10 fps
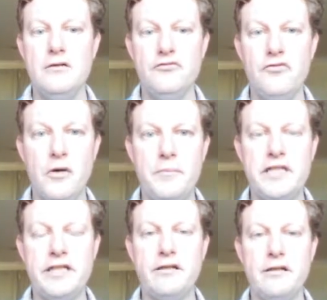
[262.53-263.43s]
The
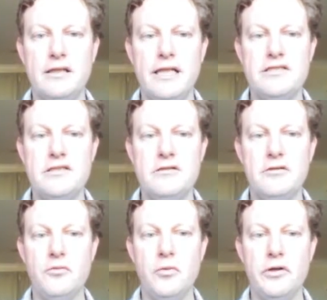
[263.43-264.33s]
particular lesson
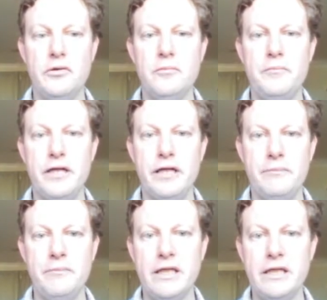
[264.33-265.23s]
will be
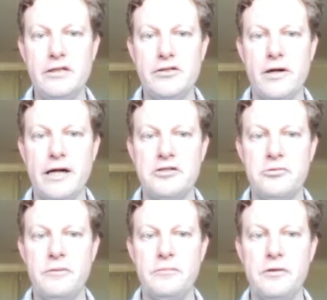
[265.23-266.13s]
me trying
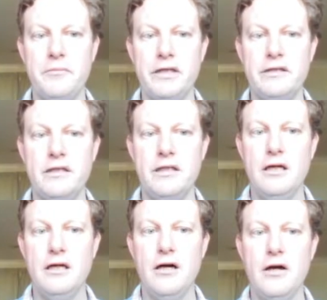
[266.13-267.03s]
to implement
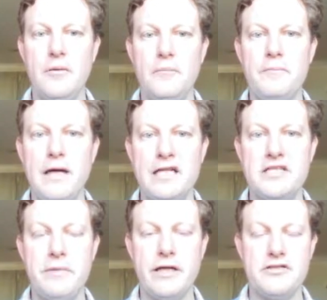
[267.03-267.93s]

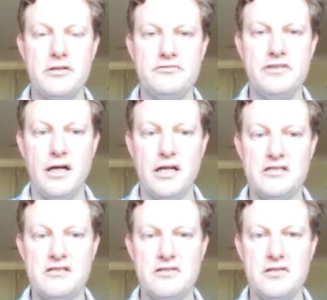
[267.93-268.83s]
aspects of
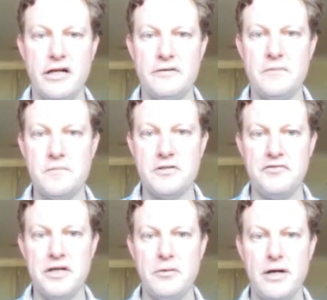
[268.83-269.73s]
task design. So
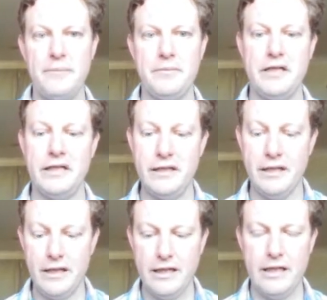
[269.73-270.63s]
that will happen in
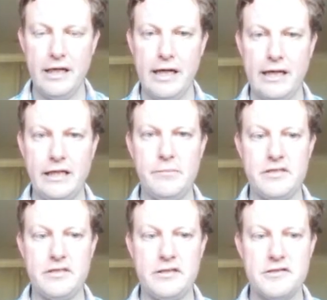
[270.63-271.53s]
any
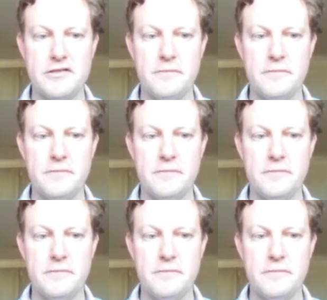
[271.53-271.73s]
business.